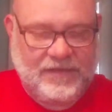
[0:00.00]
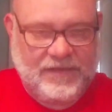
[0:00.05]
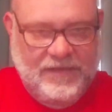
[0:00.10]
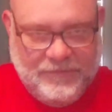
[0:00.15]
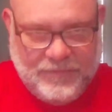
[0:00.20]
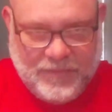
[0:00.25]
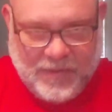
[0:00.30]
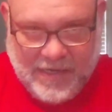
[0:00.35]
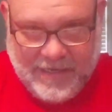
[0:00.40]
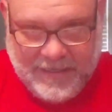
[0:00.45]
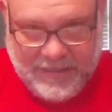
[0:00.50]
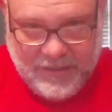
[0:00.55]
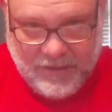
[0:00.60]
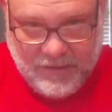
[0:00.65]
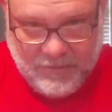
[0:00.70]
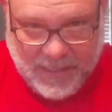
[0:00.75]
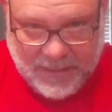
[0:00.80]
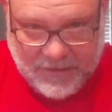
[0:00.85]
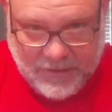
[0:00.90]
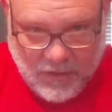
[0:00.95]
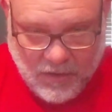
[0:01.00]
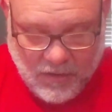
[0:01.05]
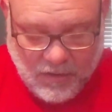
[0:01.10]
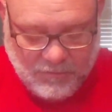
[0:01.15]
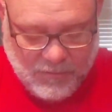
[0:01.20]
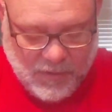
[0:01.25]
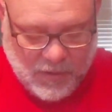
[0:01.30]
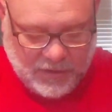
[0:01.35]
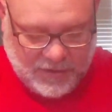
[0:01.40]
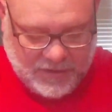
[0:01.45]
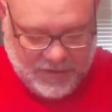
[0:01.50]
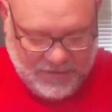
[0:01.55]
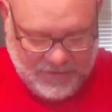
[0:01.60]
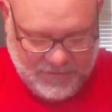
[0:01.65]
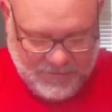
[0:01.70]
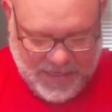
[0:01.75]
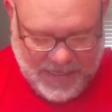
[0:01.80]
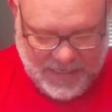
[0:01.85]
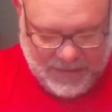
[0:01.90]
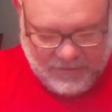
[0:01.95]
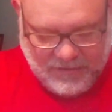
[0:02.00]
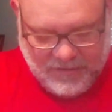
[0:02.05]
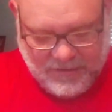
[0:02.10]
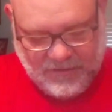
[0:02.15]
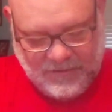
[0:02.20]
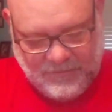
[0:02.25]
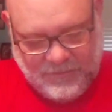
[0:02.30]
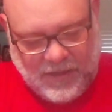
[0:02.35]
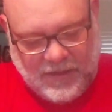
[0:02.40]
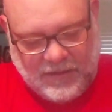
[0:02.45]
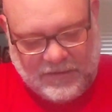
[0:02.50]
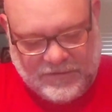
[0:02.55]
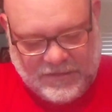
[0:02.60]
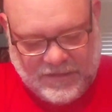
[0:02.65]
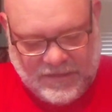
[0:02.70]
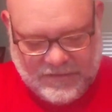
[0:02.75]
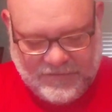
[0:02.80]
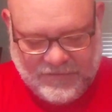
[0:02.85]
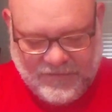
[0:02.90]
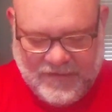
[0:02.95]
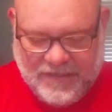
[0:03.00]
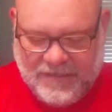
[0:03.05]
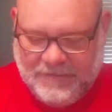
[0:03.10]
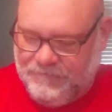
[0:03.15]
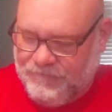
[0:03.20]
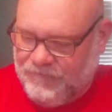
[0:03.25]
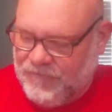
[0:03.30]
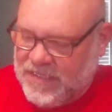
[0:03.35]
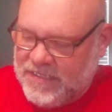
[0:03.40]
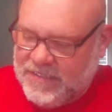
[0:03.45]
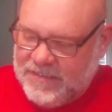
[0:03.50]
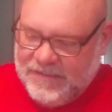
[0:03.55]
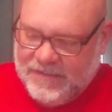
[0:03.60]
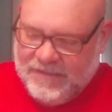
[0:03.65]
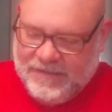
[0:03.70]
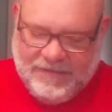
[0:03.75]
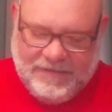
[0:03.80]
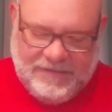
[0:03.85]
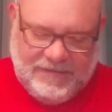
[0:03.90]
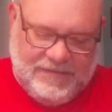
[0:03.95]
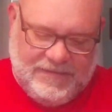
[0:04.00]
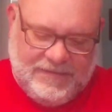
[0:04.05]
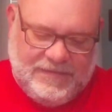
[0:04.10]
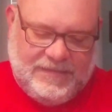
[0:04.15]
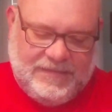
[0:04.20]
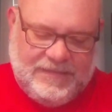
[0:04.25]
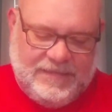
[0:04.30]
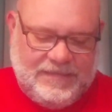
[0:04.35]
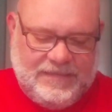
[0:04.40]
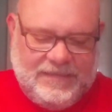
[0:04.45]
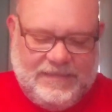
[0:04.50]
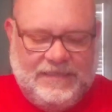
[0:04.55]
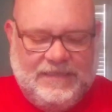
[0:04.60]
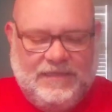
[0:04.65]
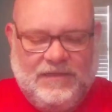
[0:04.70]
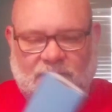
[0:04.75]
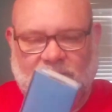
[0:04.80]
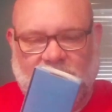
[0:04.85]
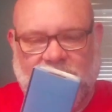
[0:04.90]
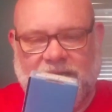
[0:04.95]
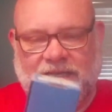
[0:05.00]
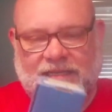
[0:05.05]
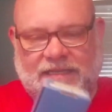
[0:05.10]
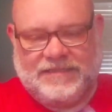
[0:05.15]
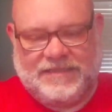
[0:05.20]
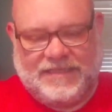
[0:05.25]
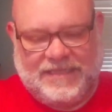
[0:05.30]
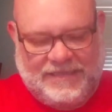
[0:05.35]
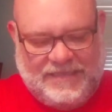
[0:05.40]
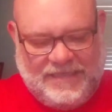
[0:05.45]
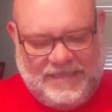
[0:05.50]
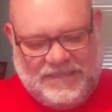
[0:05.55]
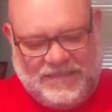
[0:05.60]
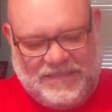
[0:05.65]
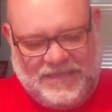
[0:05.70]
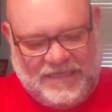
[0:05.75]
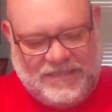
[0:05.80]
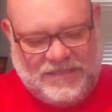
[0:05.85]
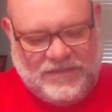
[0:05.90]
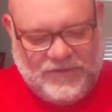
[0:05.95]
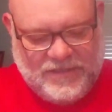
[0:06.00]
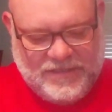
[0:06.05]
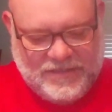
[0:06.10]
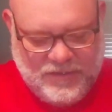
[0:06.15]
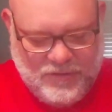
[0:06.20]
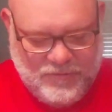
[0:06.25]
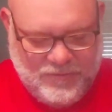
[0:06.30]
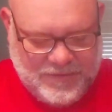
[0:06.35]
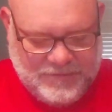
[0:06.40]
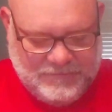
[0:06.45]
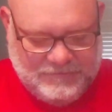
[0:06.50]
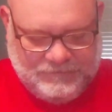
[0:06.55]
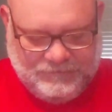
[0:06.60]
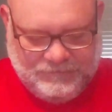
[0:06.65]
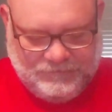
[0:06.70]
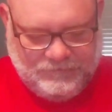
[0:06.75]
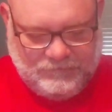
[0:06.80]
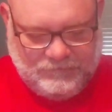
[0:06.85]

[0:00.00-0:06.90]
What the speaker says: You probably hear my dog barking in the background. I apologize for that. All right, let's get the accessories open.